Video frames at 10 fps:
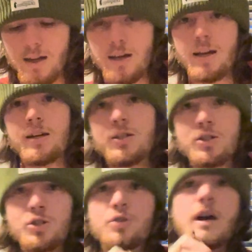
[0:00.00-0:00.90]
kind of
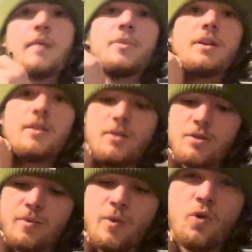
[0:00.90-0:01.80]
just strap it. There's
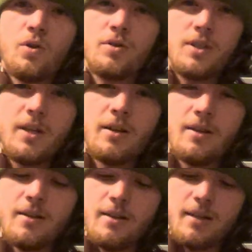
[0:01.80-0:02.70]
some cords
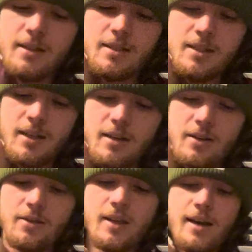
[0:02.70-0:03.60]
here. I stick it
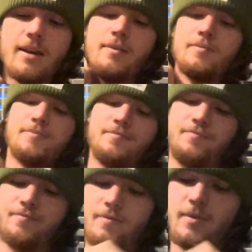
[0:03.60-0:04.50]
under that.
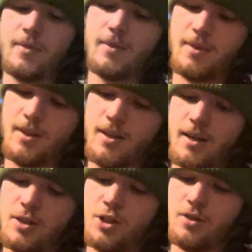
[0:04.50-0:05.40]

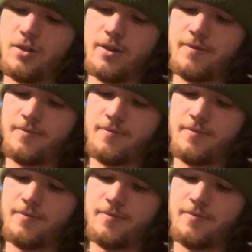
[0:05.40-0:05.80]
I'll show you.